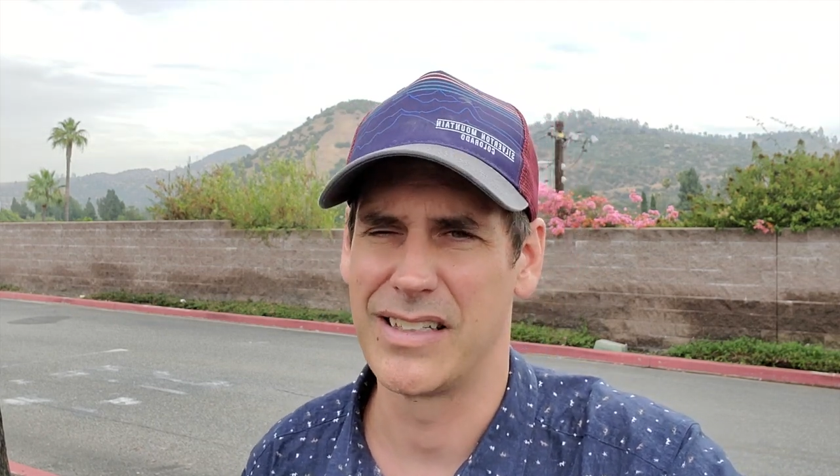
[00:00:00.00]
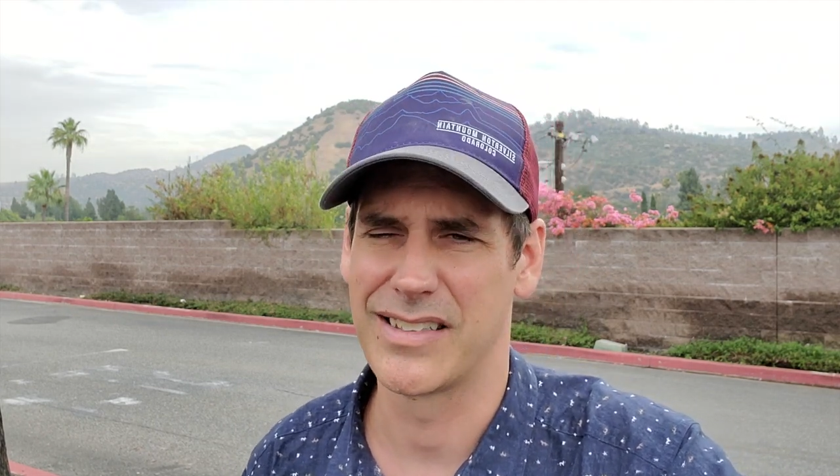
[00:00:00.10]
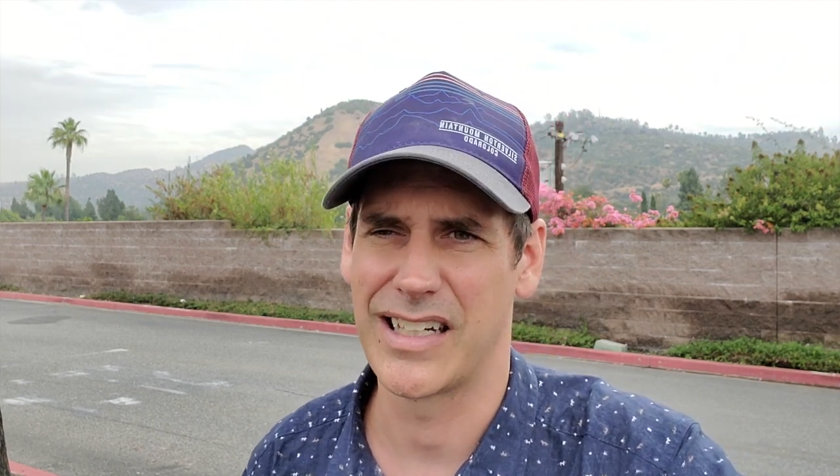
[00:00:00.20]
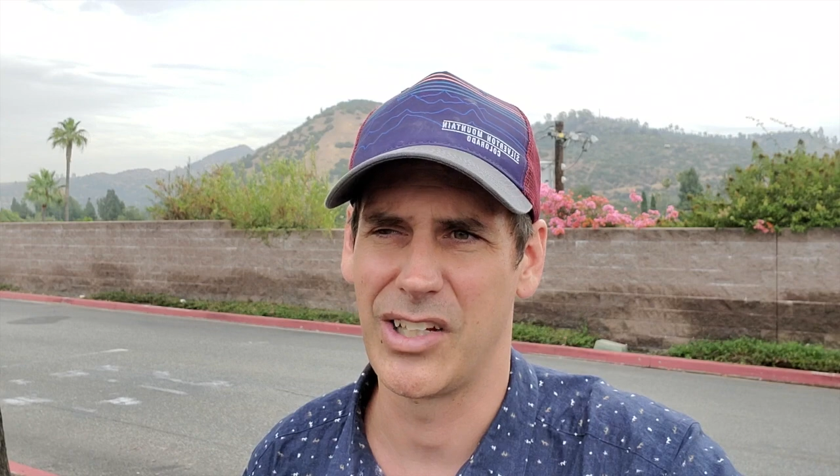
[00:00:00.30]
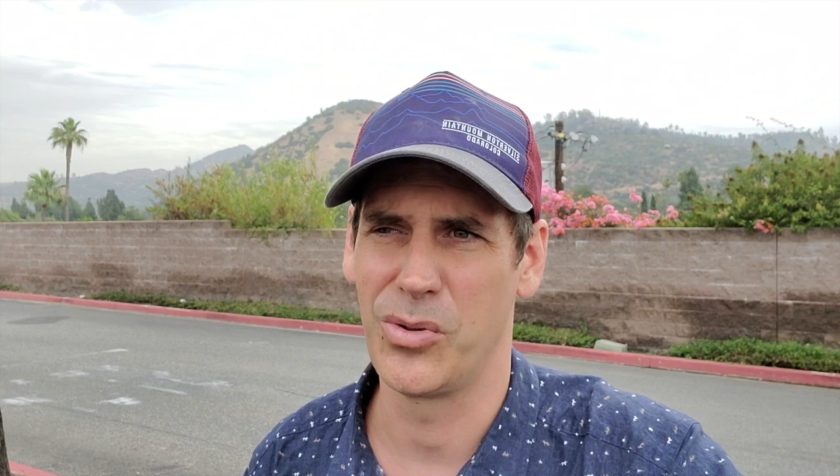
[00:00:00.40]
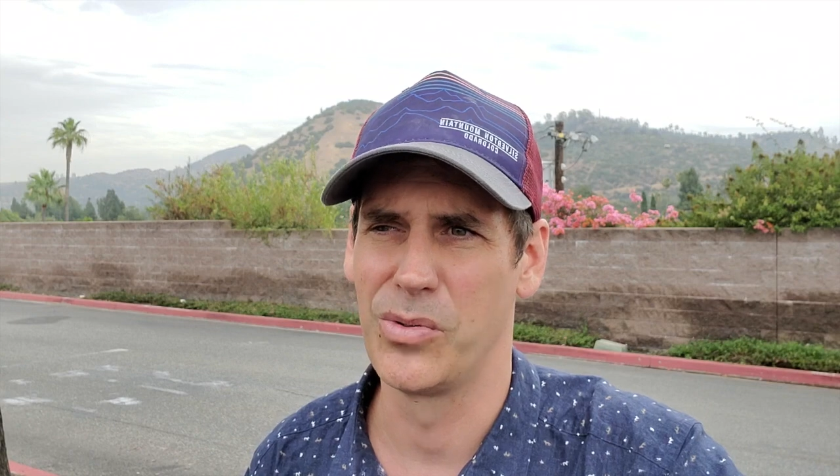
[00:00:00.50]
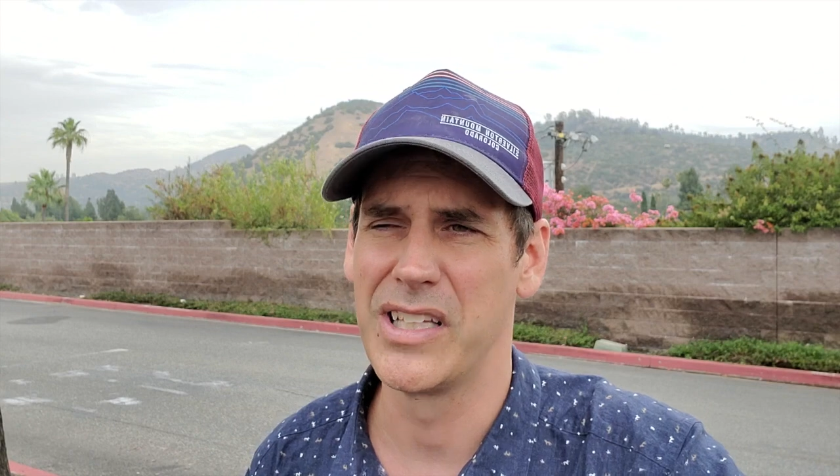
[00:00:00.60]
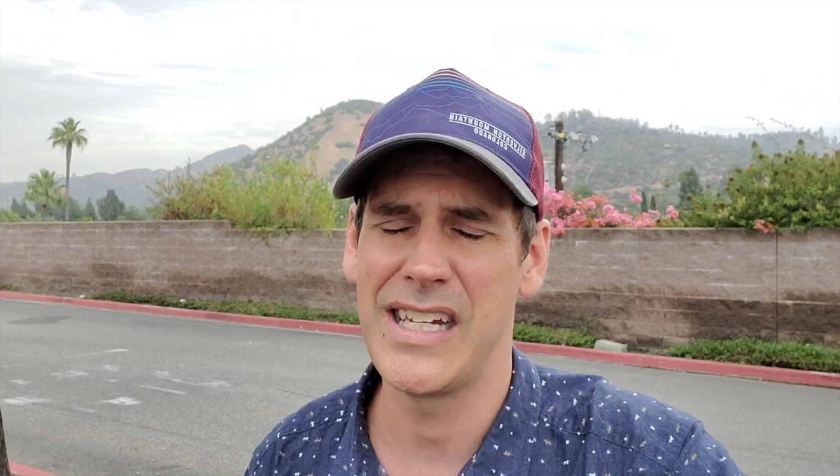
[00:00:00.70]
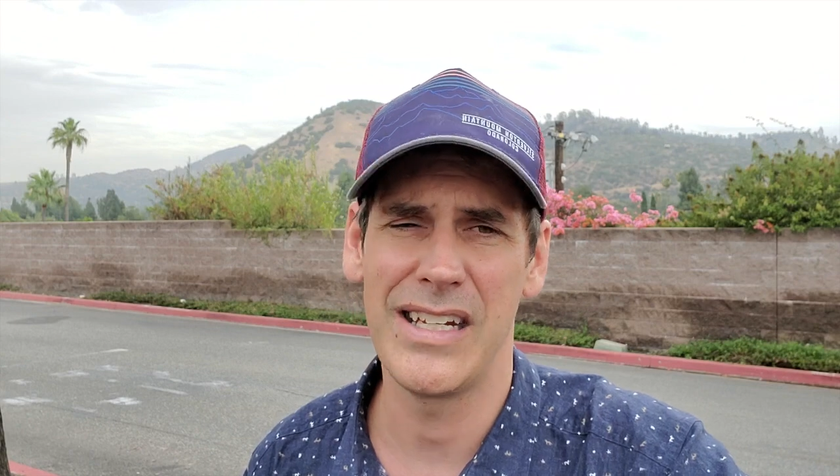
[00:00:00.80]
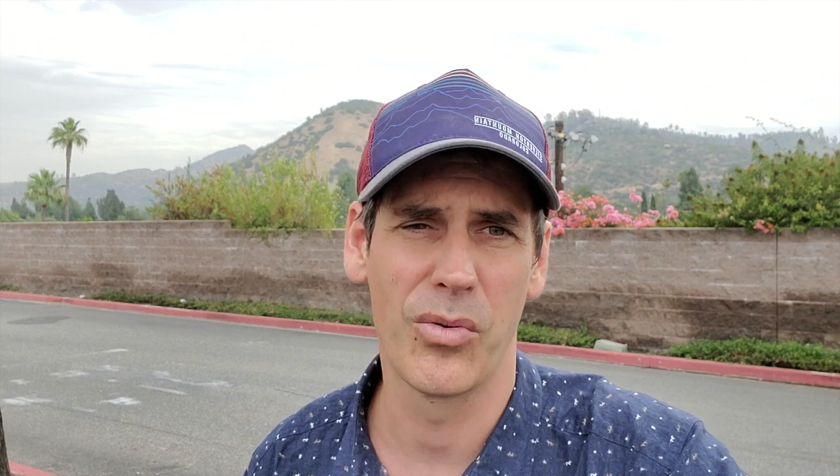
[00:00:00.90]
Is like, you
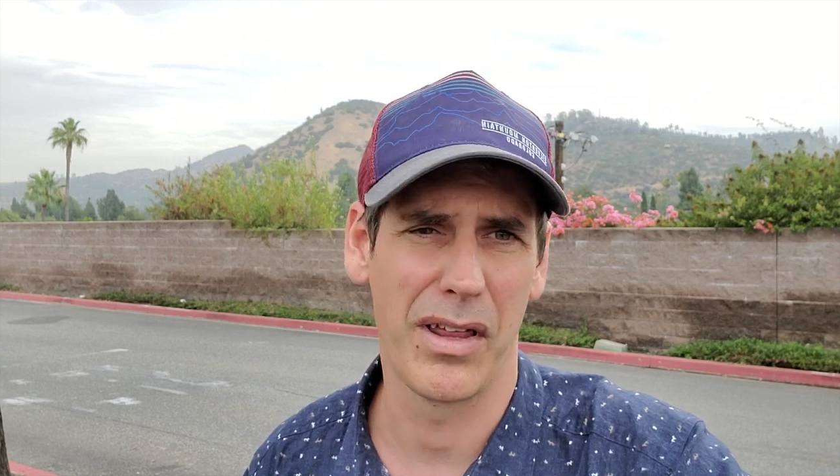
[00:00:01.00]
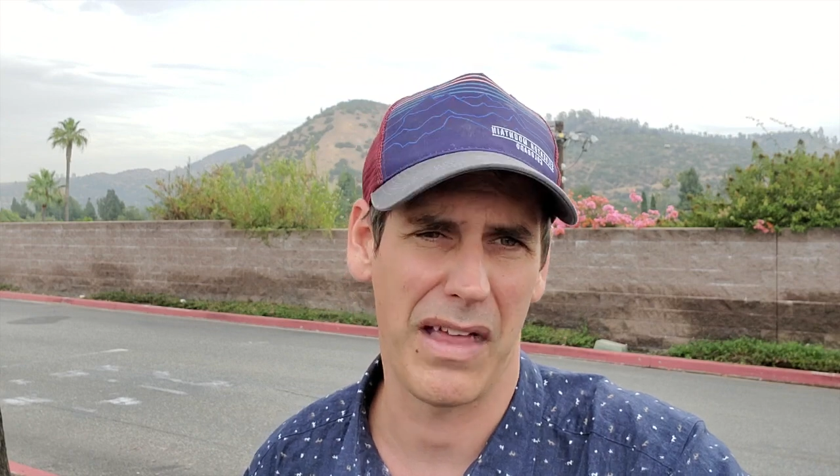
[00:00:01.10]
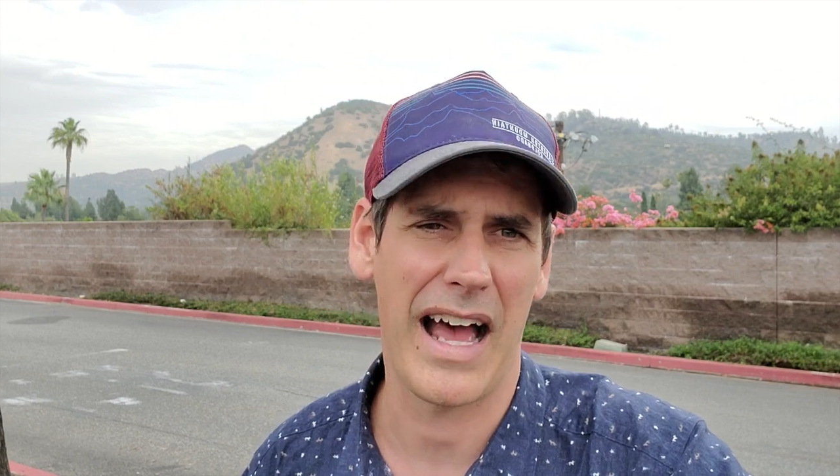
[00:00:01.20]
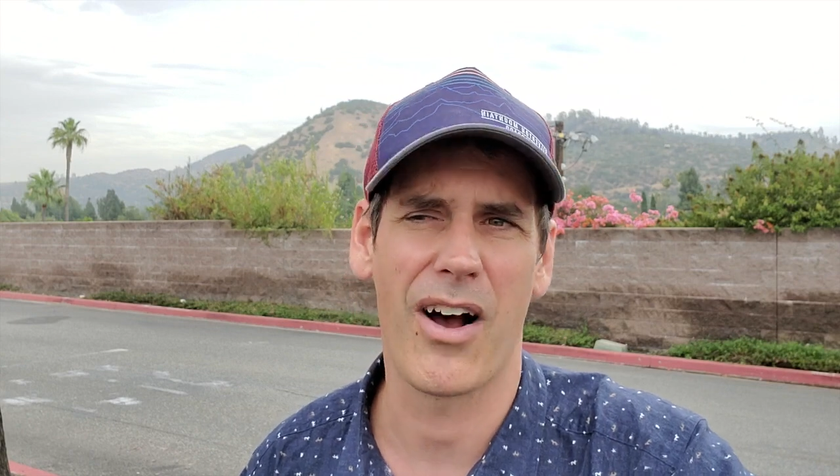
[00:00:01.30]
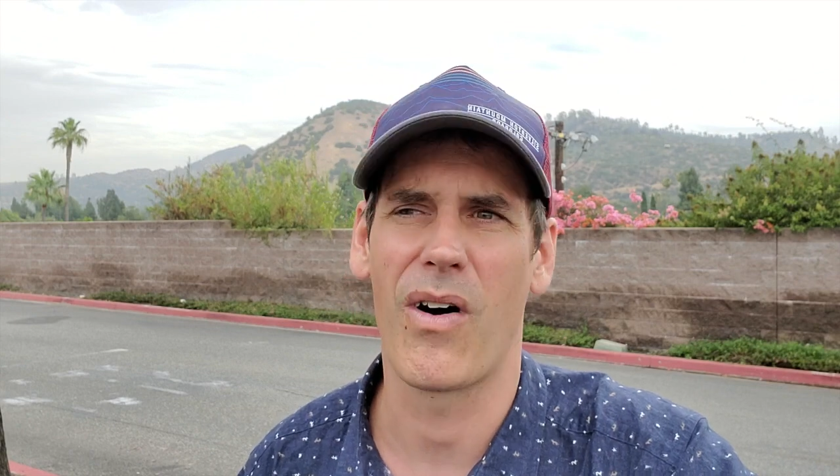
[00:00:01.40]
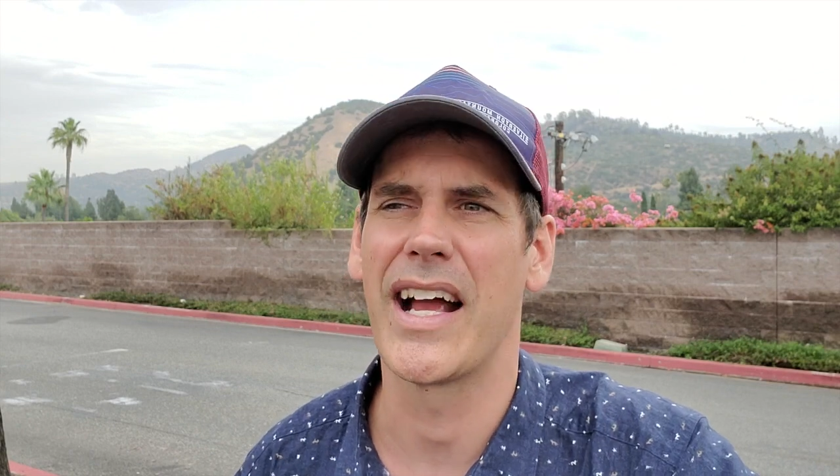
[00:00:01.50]
lead with how